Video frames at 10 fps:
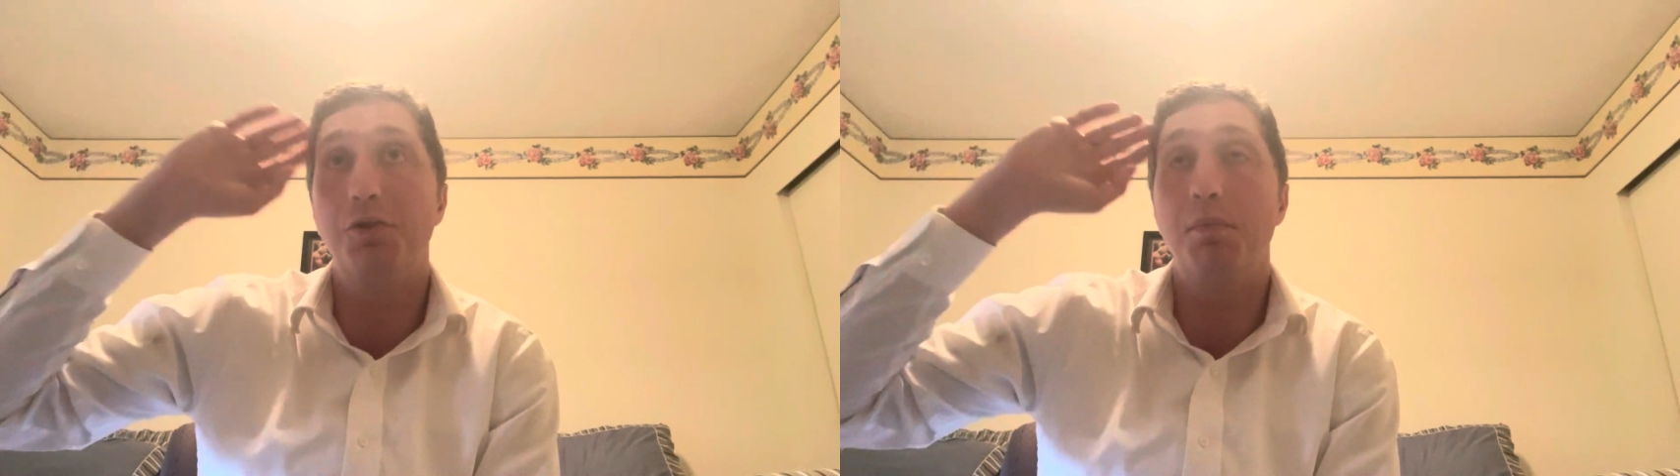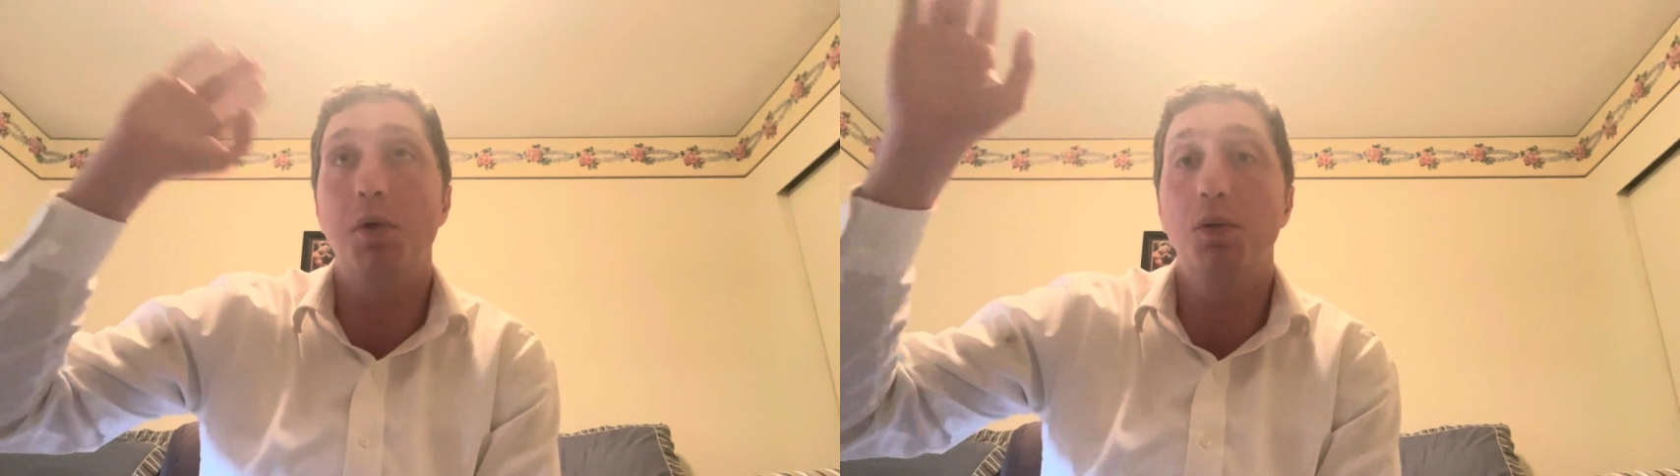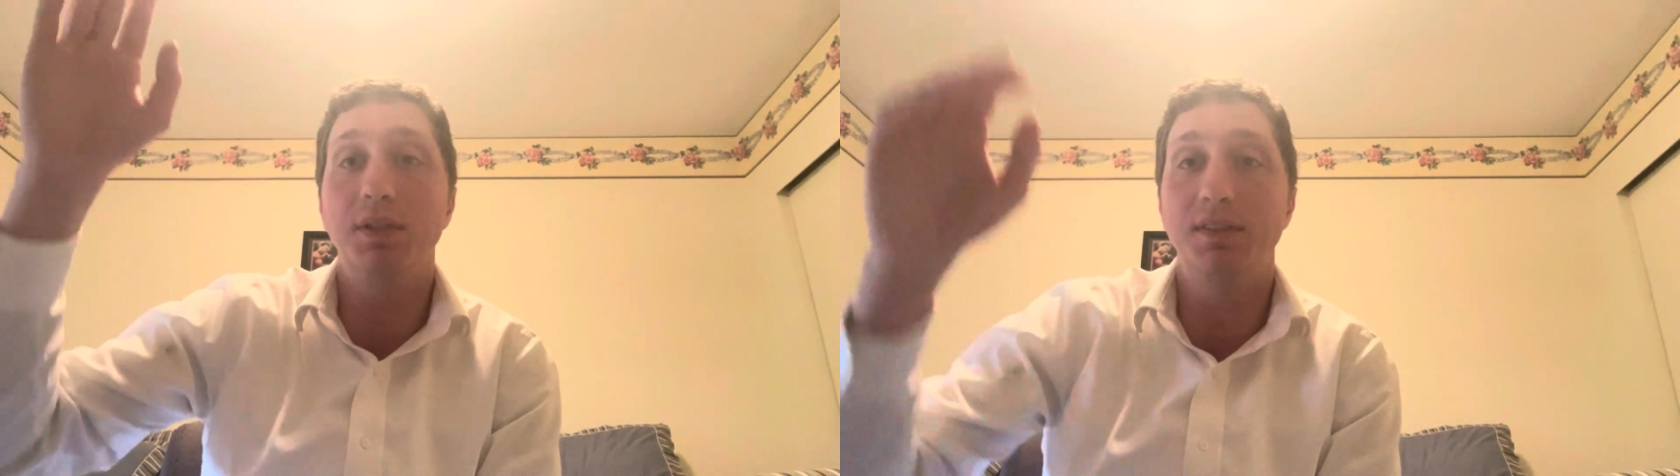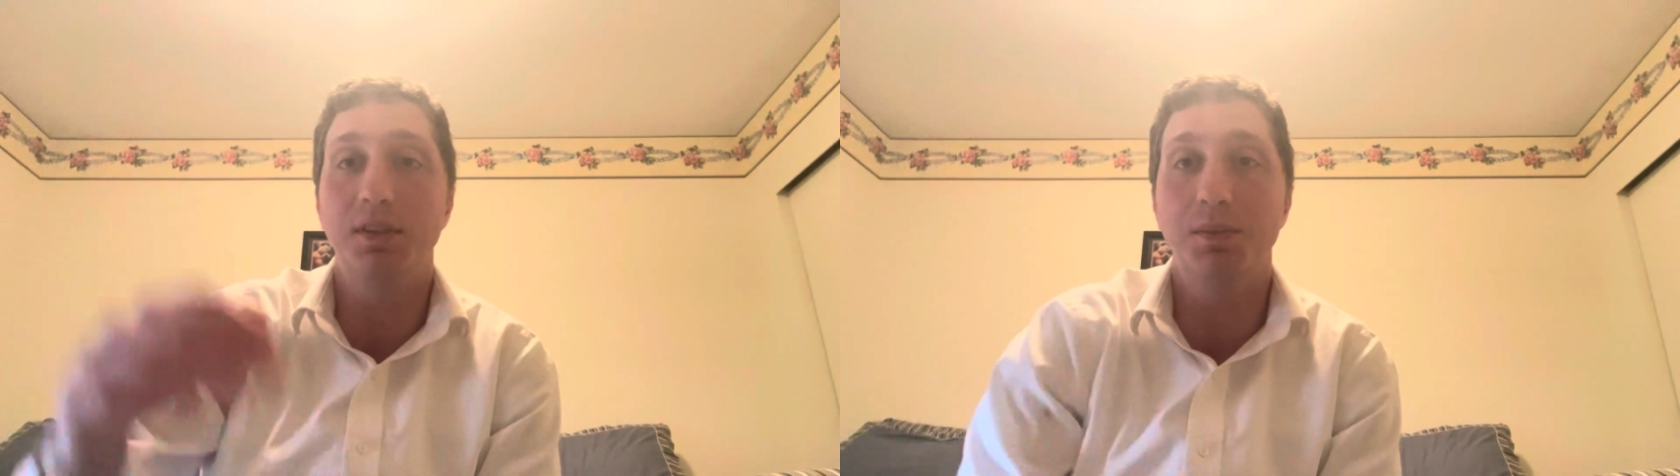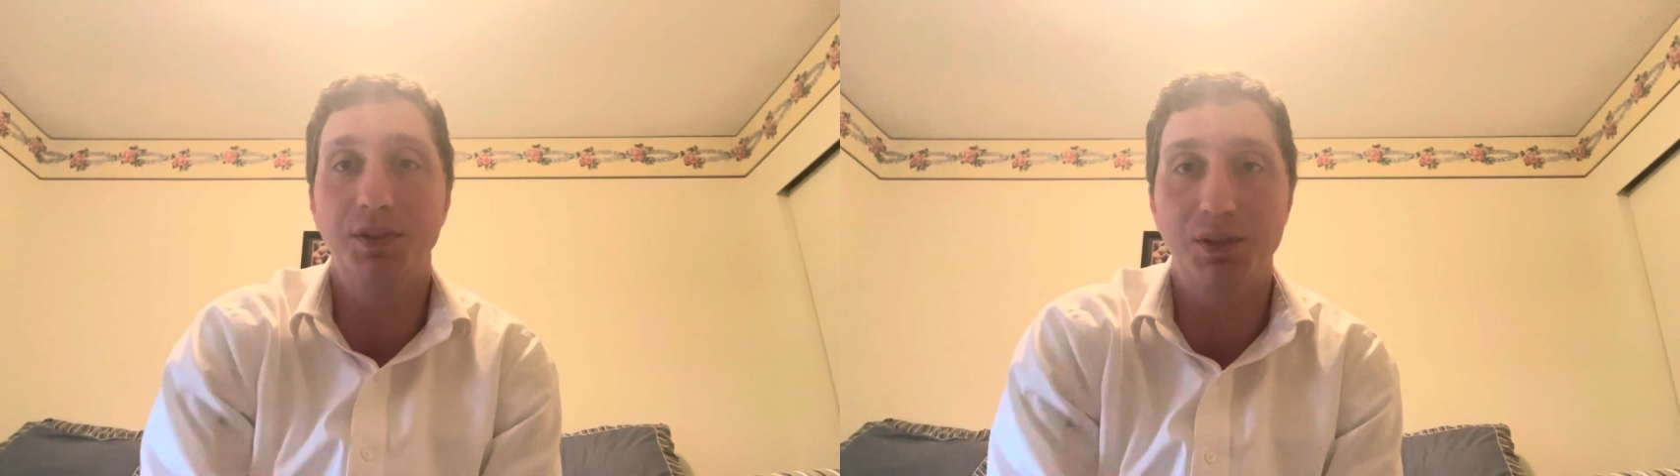remotely
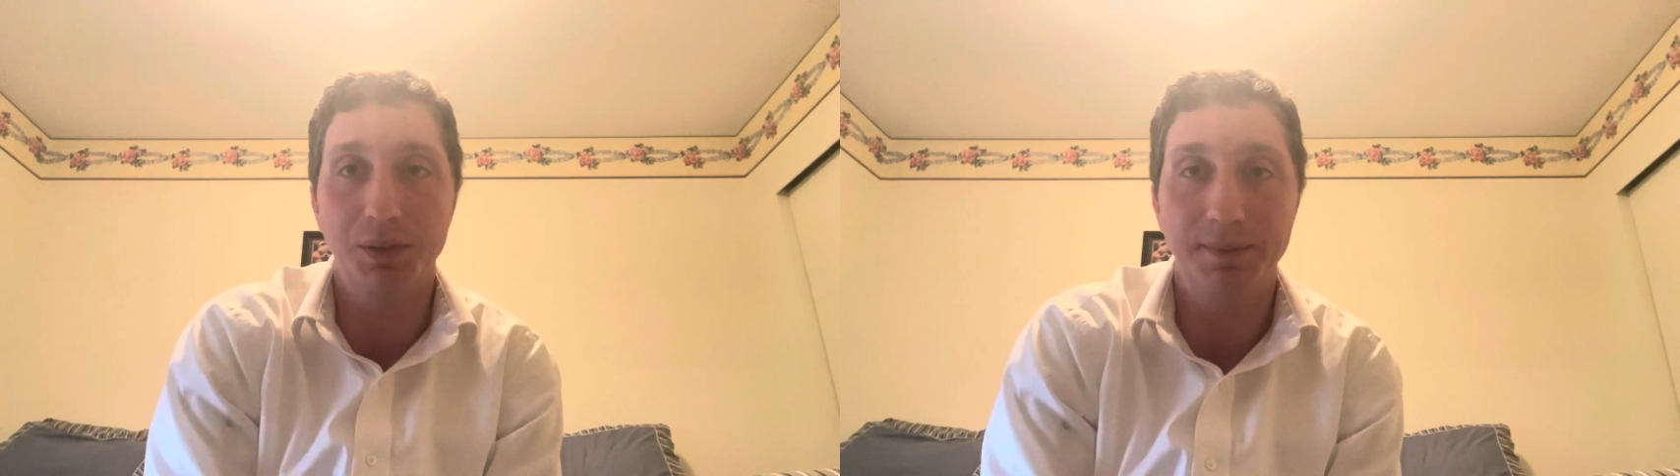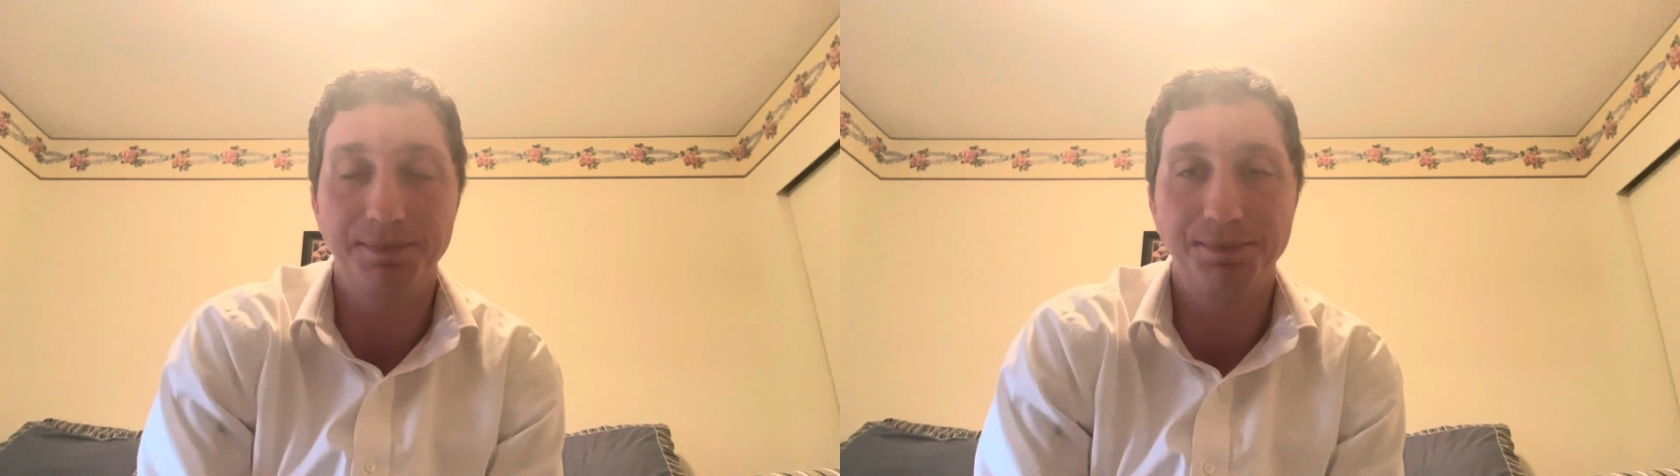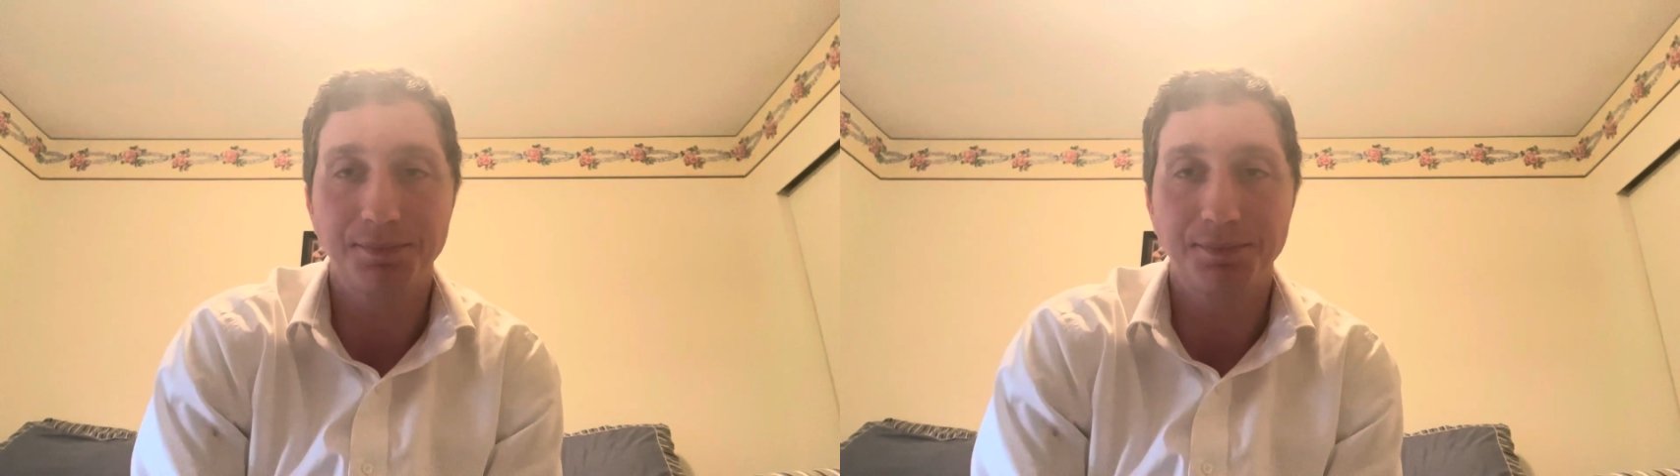similar to it.